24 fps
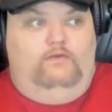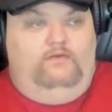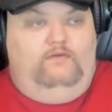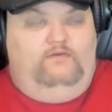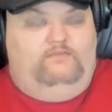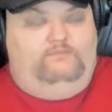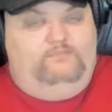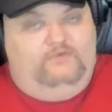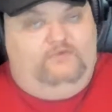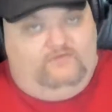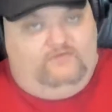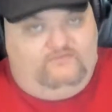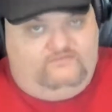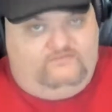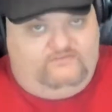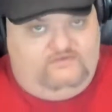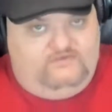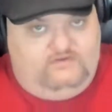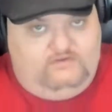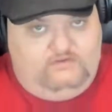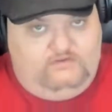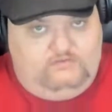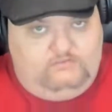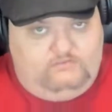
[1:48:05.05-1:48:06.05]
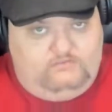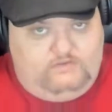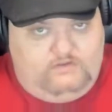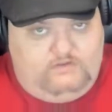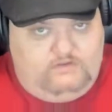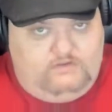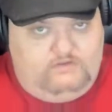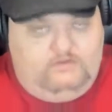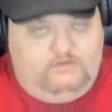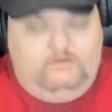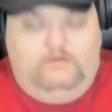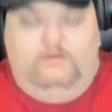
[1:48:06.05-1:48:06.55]
It's bullshit,
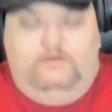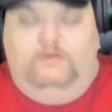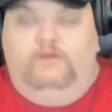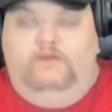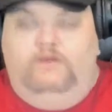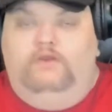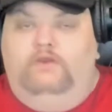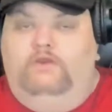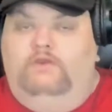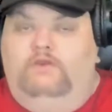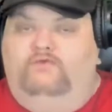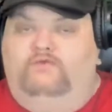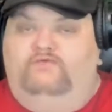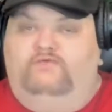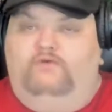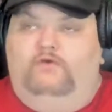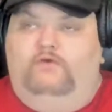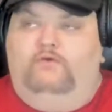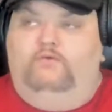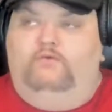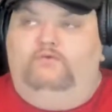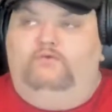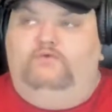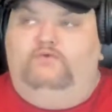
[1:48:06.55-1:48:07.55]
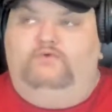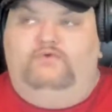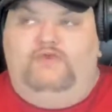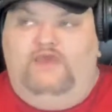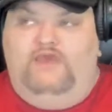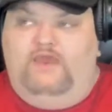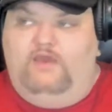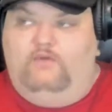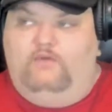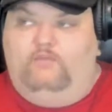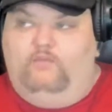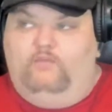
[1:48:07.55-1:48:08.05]
right? So you
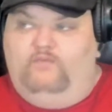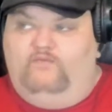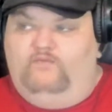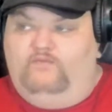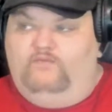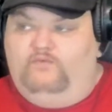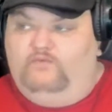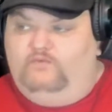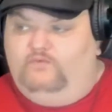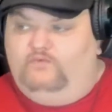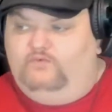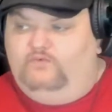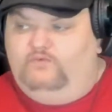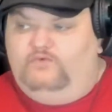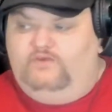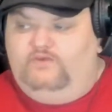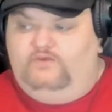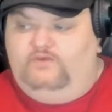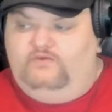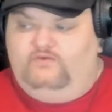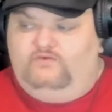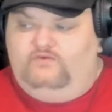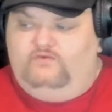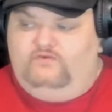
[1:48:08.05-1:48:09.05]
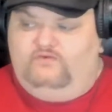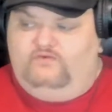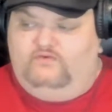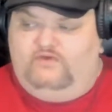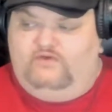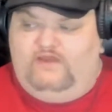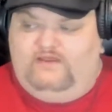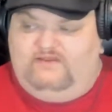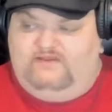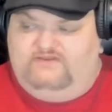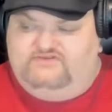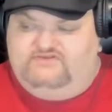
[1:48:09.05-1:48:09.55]
can't, you're
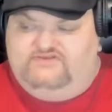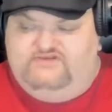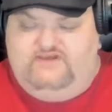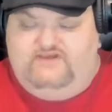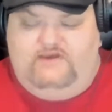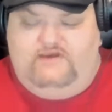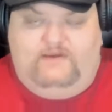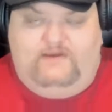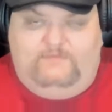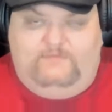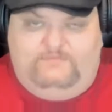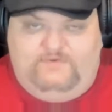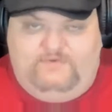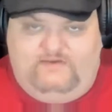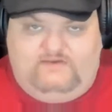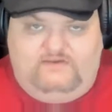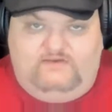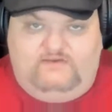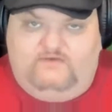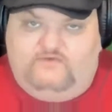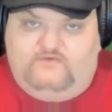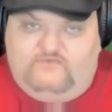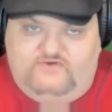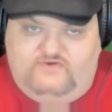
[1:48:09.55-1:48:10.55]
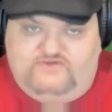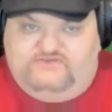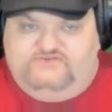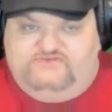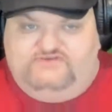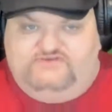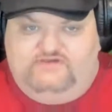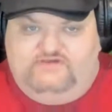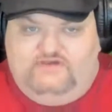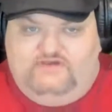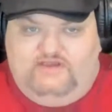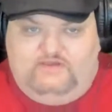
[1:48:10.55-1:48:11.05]
like a cherry picking
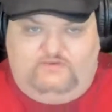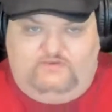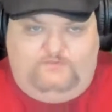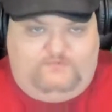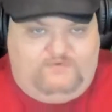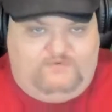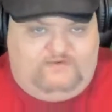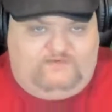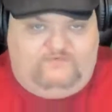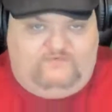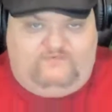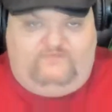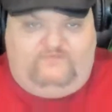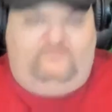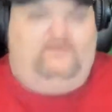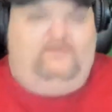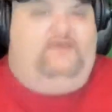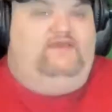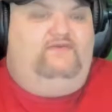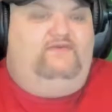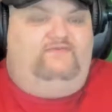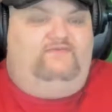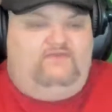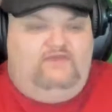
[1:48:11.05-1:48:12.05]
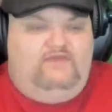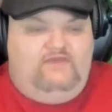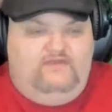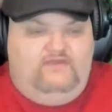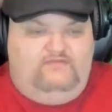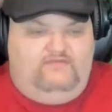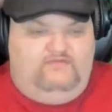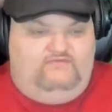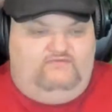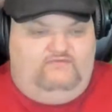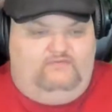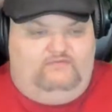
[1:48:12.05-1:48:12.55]
Christian now. You're picking the things
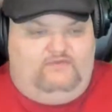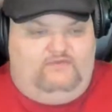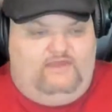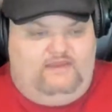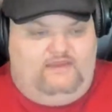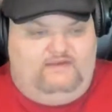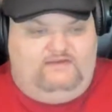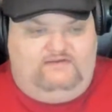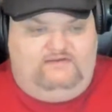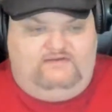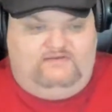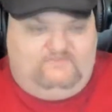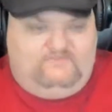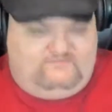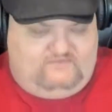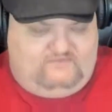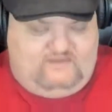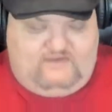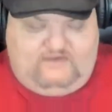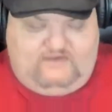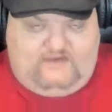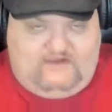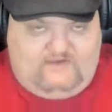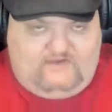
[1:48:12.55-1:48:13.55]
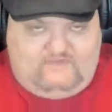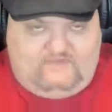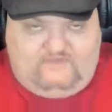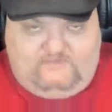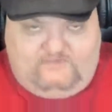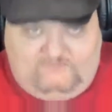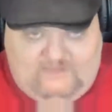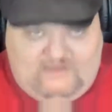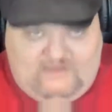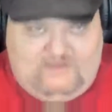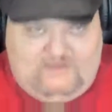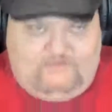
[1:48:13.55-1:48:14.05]
that you like and dislike out of the
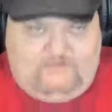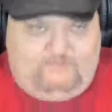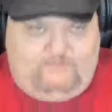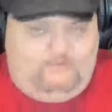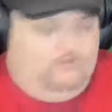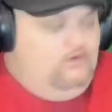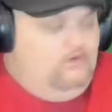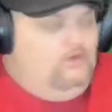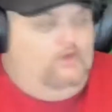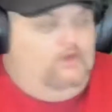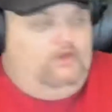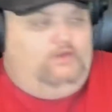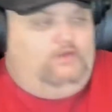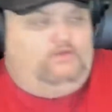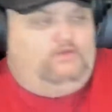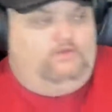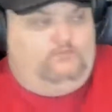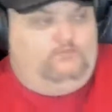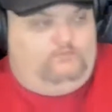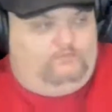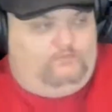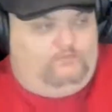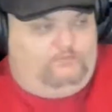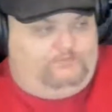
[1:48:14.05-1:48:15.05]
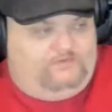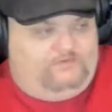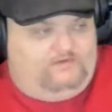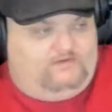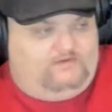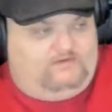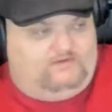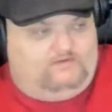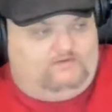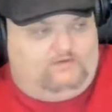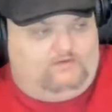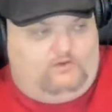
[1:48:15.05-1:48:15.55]
Bible. You're
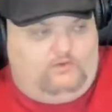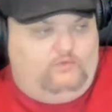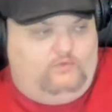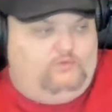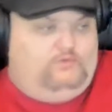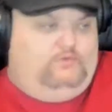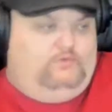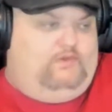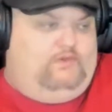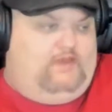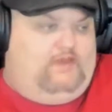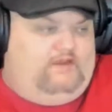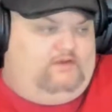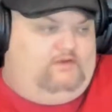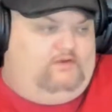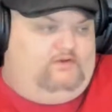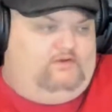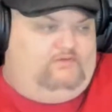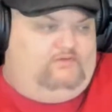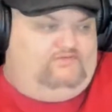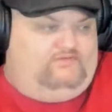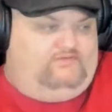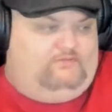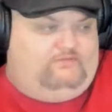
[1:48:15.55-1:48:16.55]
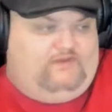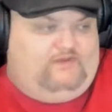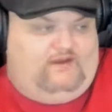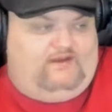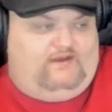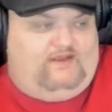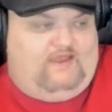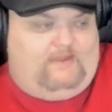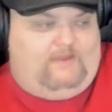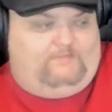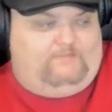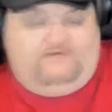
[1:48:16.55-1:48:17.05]
picking who you like. It's okay
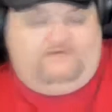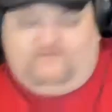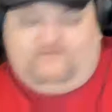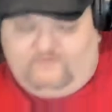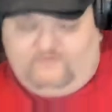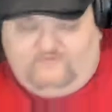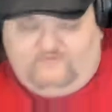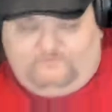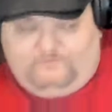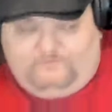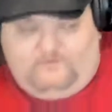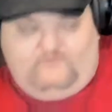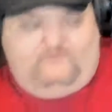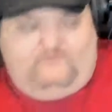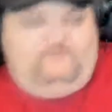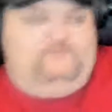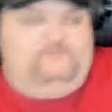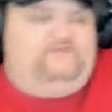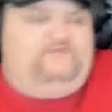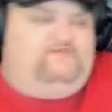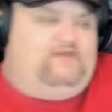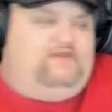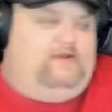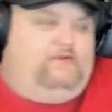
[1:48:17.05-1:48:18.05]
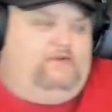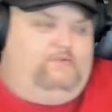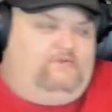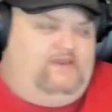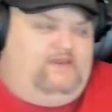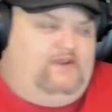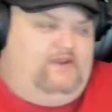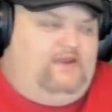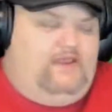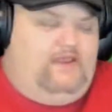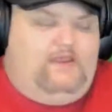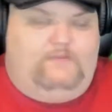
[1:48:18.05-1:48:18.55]
to happen to this person, but it's not
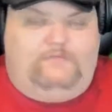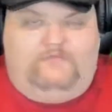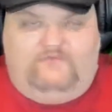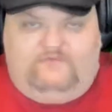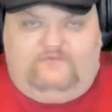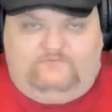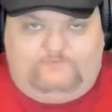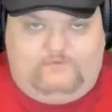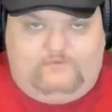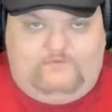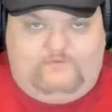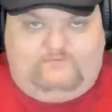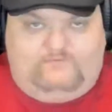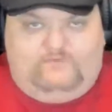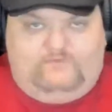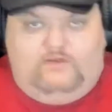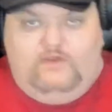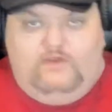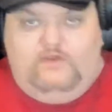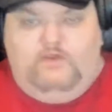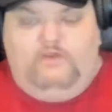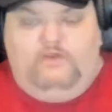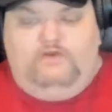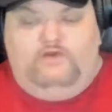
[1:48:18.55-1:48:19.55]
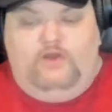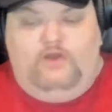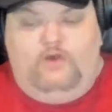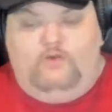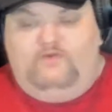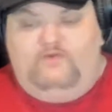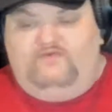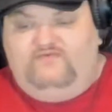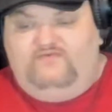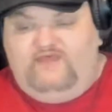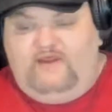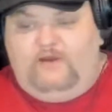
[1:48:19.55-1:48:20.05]
okay to happen to this person. No,
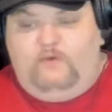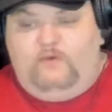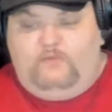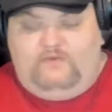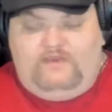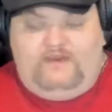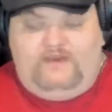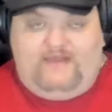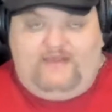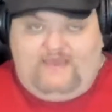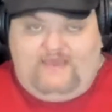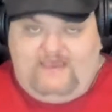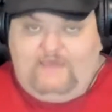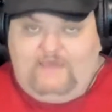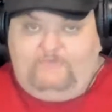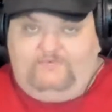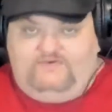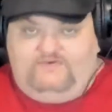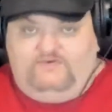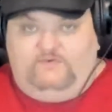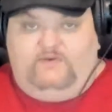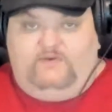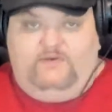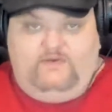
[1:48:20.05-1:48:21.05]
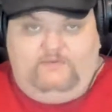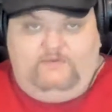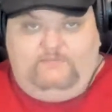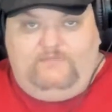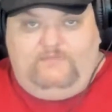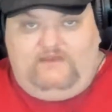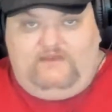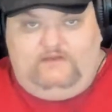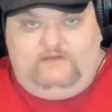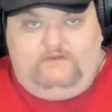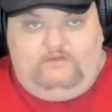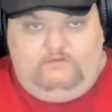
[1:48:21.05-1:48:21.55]
it's not okay to happen to
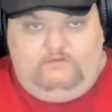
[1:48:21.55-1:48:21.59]
anybody.